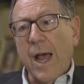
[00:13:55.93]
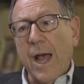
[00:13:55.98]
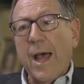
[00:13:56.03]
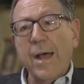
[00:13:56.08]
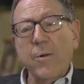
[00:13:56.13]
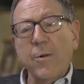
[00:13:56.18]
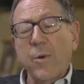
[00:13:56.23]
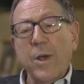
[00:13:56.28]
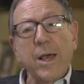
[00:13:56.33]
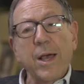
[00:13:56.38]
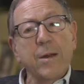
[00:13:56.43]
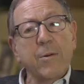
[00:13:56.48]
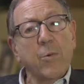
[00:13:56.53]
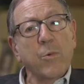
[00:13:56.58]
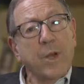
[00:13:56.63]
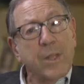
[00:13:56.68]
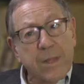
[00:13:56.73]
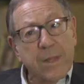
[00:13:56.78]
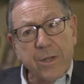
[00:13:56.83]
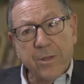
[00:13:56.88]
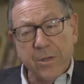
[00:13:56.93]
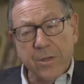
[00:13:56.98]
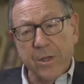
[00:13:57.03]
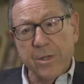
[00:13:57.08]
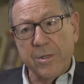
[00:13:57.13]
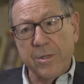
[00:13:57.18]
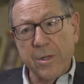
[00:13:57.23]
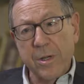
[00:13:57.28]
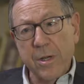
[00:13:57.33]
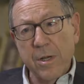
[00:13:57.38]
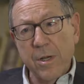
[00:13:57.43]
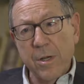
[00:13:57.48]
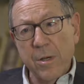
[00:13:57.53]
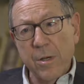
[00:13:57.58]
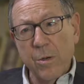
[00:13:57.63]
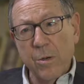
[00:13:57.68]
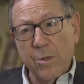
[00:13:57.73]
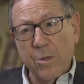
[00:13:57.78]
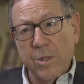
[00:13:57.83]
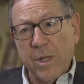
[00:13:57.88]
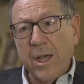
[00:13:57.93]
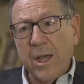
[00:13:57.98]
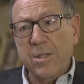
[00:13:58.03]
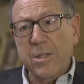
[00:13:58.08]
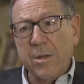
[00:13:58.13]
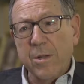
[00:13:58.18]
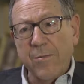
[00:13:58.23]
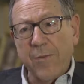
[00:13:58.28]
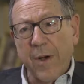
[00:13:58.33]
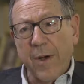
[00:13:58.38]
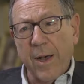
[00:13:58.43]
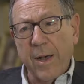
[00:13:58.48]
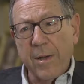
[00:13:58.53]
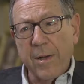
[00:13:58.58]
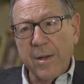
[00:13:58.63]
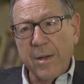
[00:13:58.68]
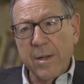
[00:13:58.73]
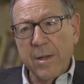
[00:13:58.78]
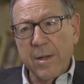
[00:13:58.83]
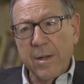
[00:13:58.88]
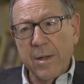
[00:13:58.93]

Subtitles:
And we had witnesses who testified